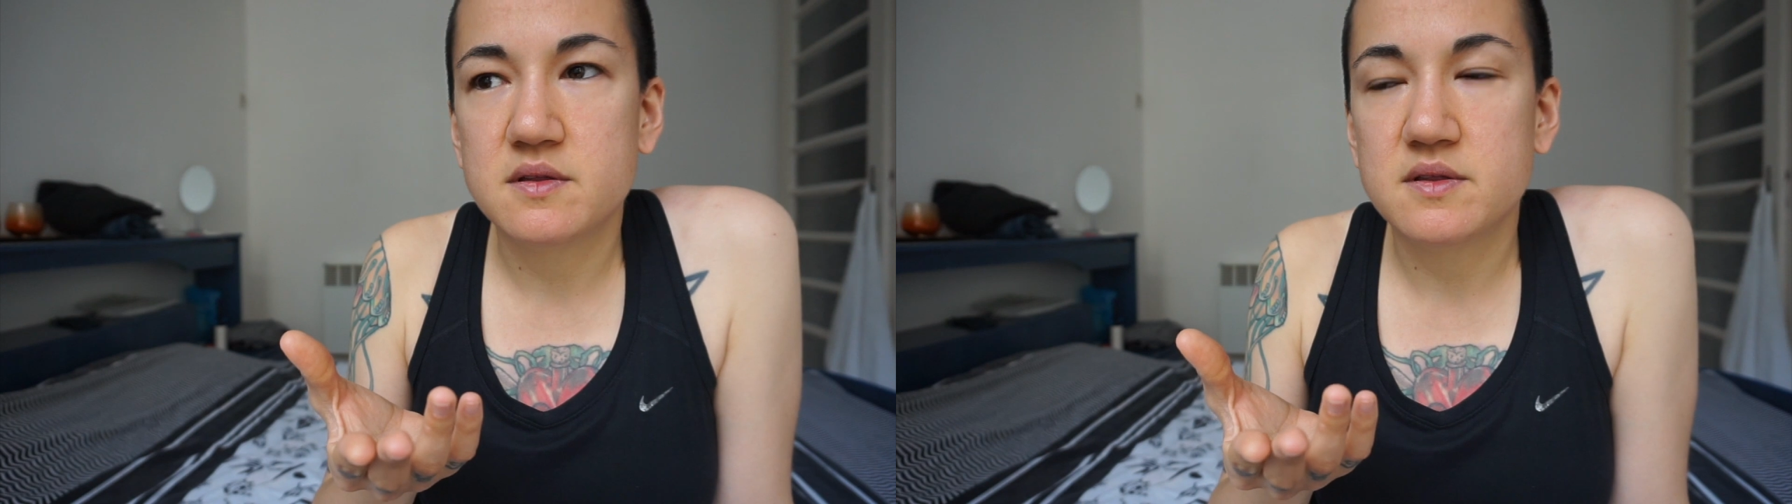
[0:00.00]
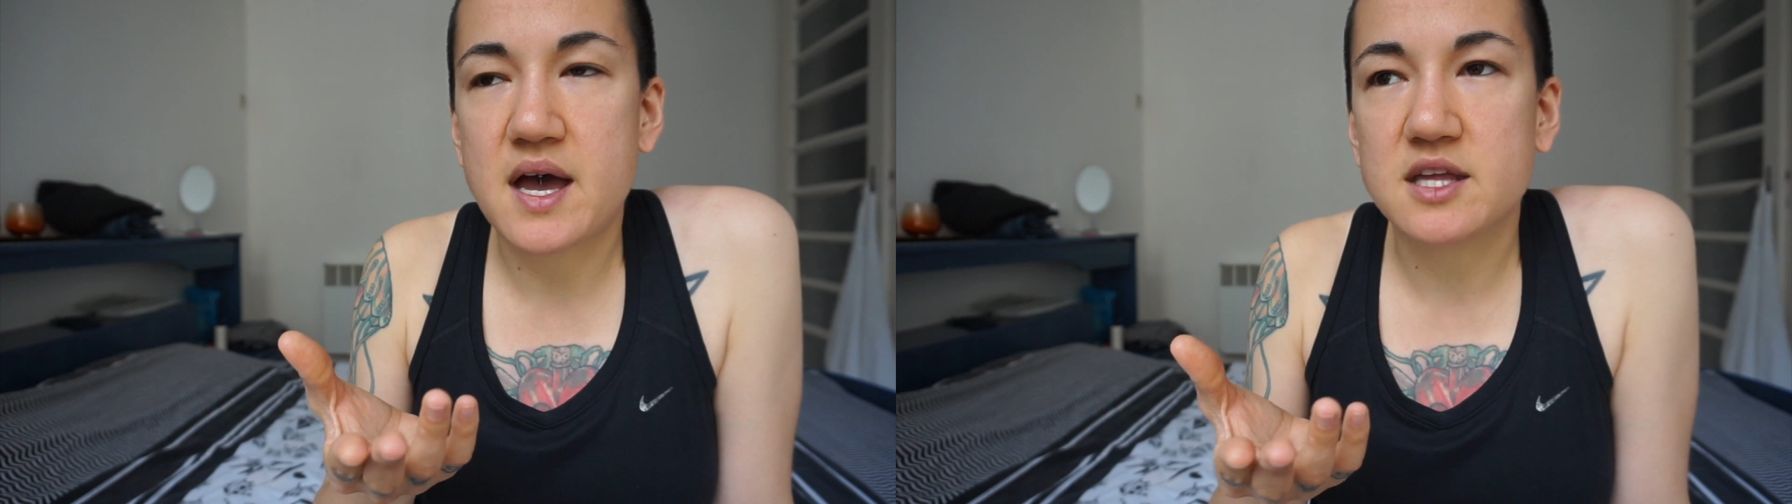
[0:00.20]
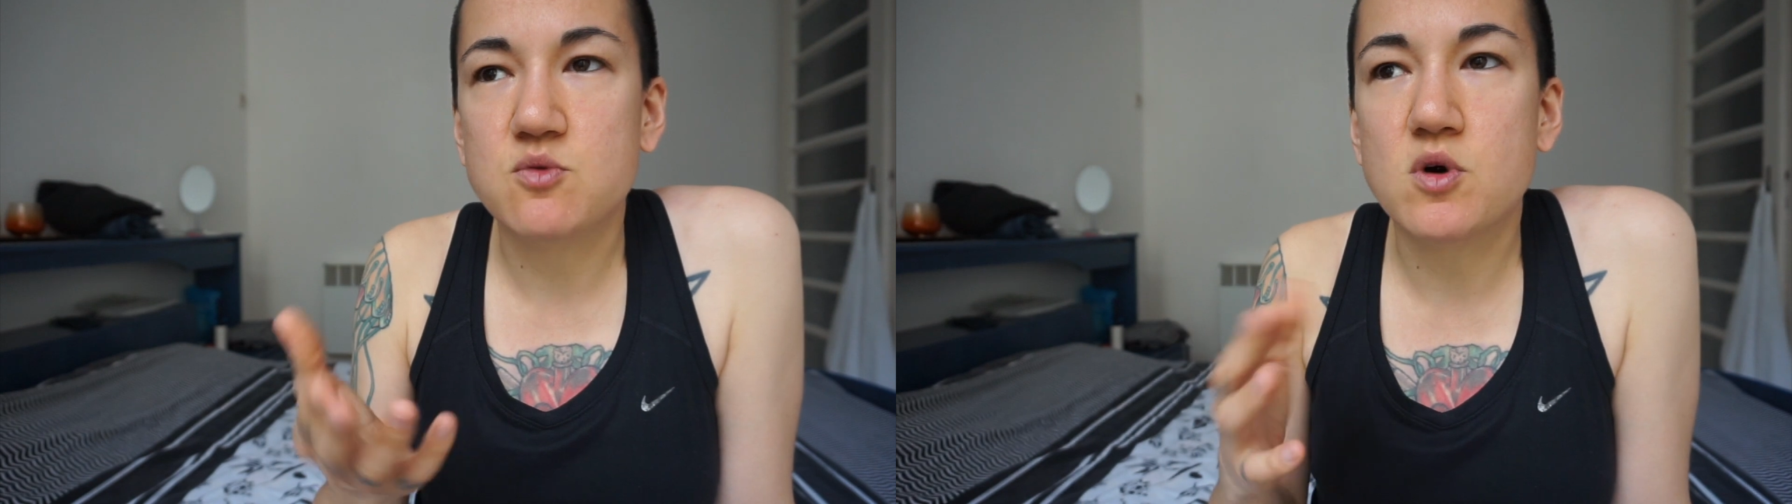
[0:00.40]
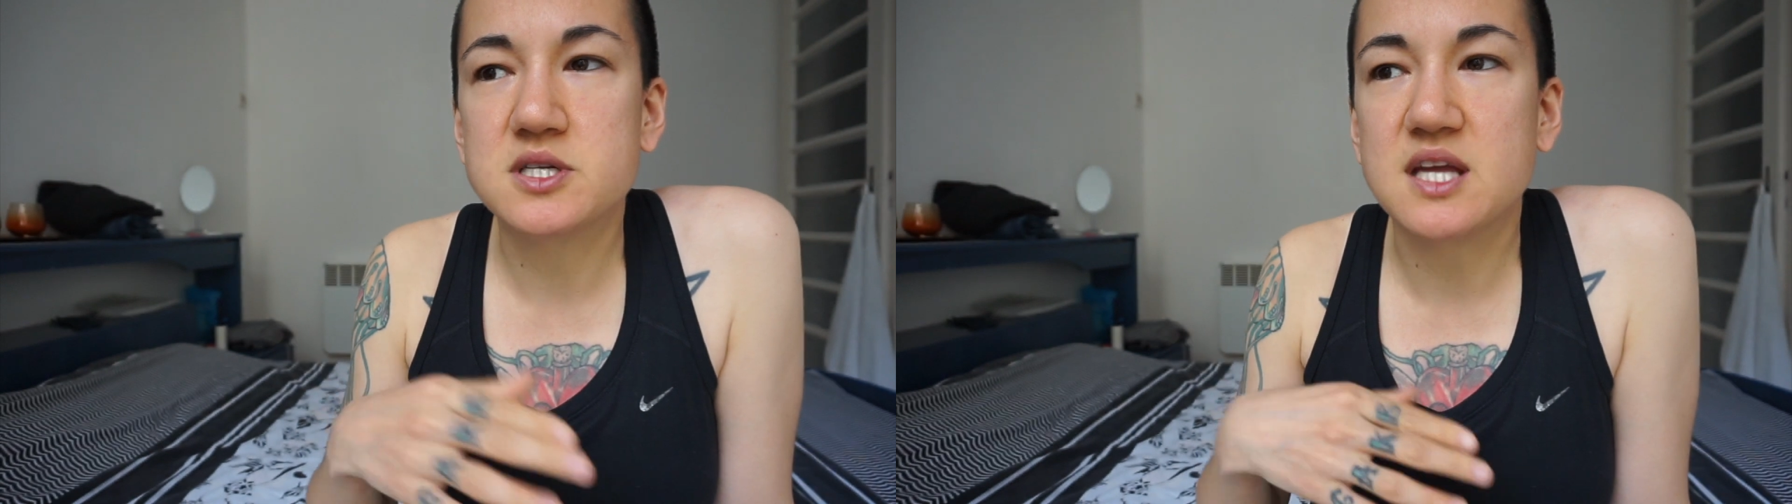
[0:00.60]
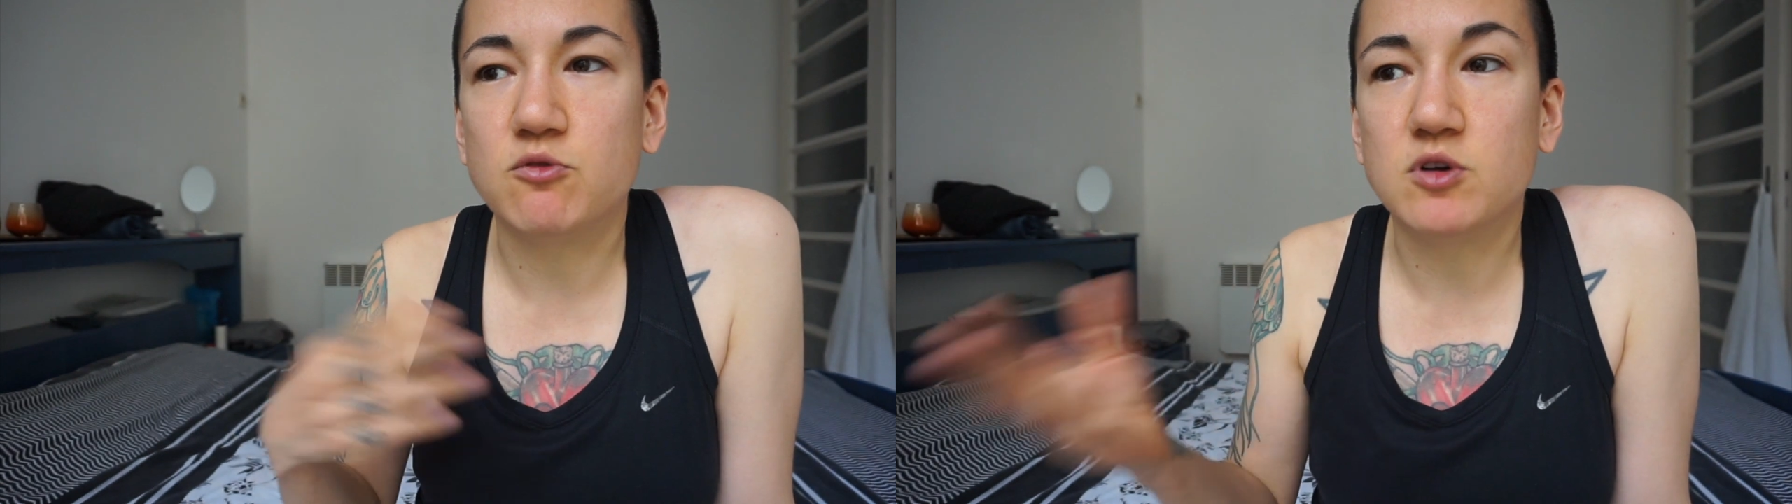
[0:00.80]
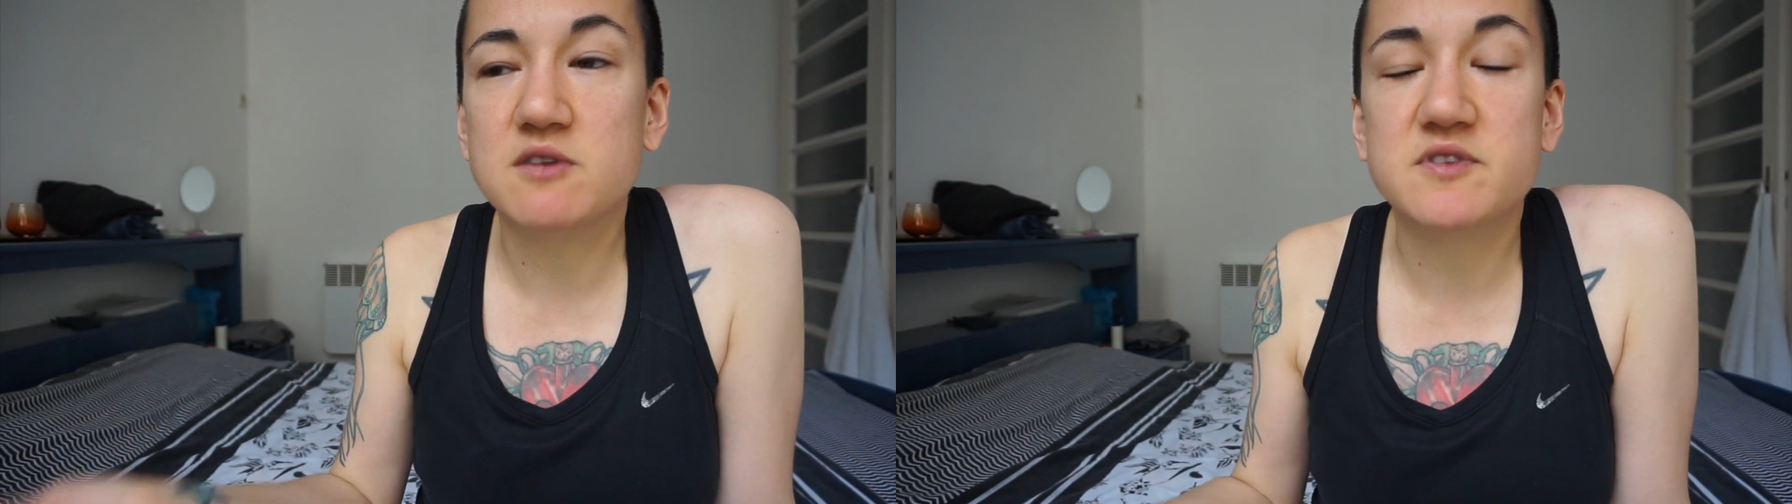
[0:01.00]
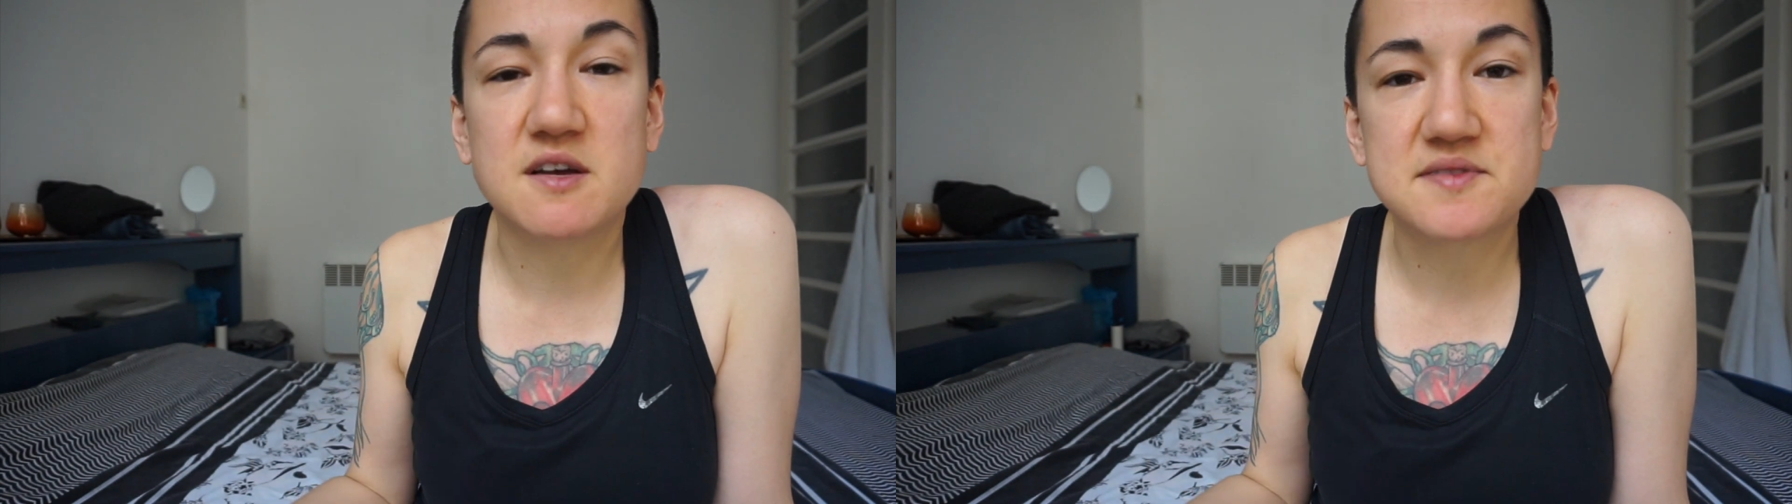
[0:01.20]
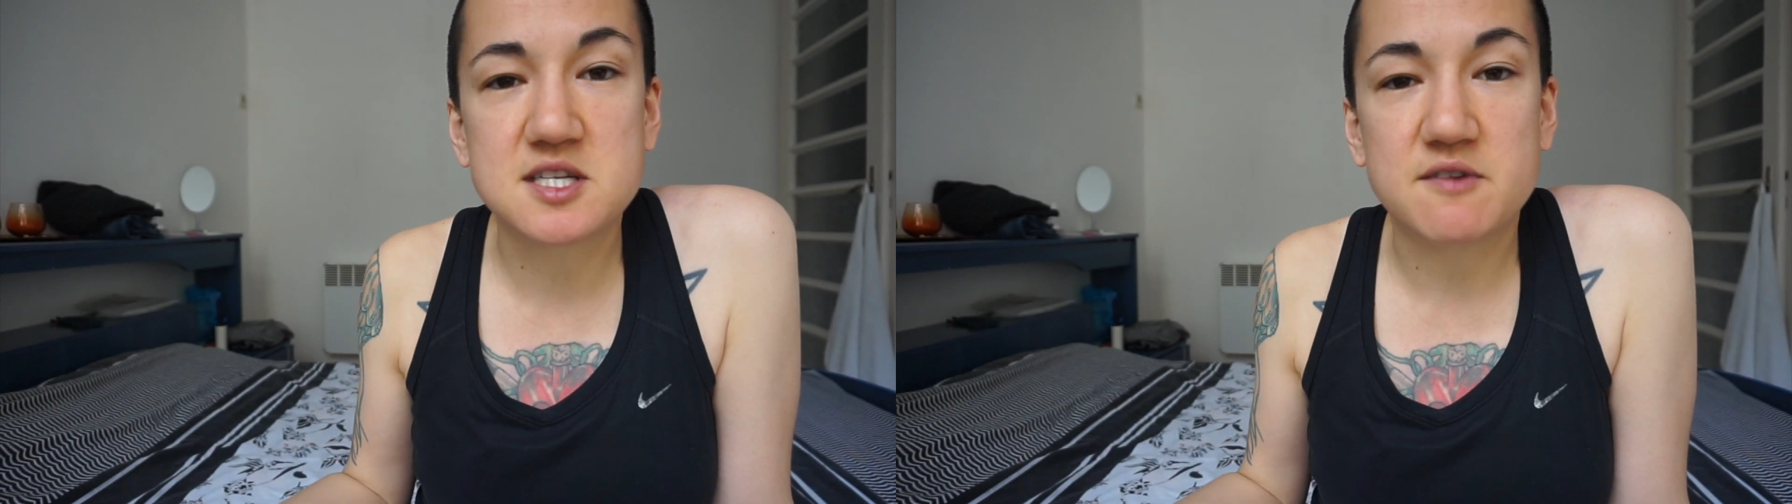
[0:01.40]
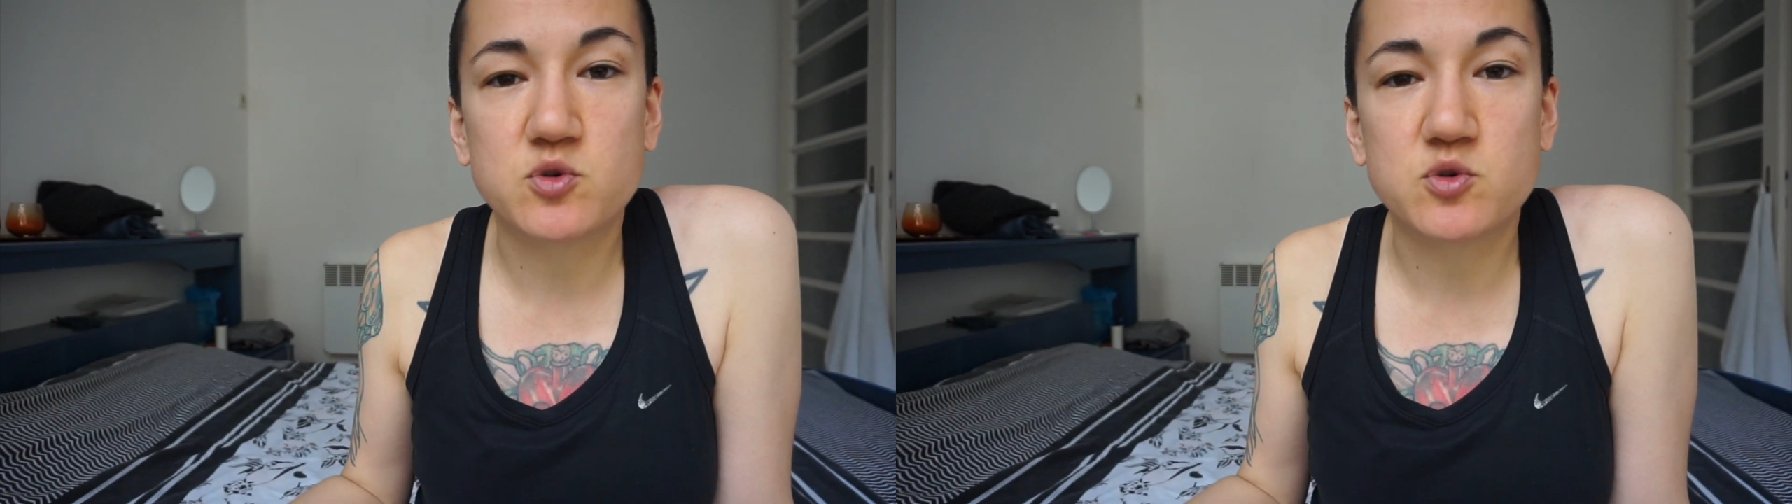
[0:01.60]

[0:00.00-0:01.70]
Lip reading: that you want to get rid of enough stuff